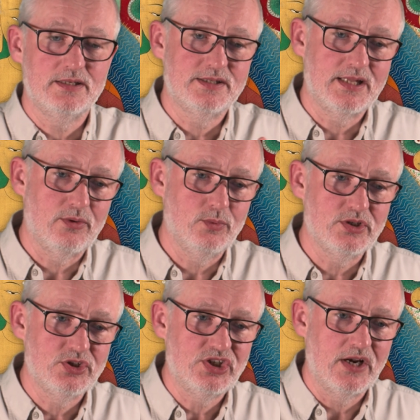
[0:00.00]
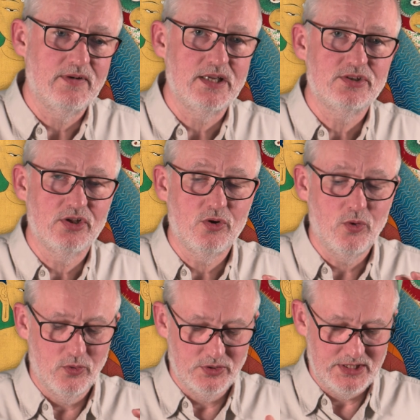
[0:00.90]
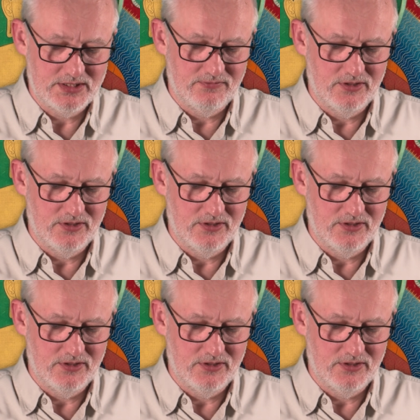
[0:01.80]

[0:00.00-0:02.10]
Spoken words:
is that which generates the causes for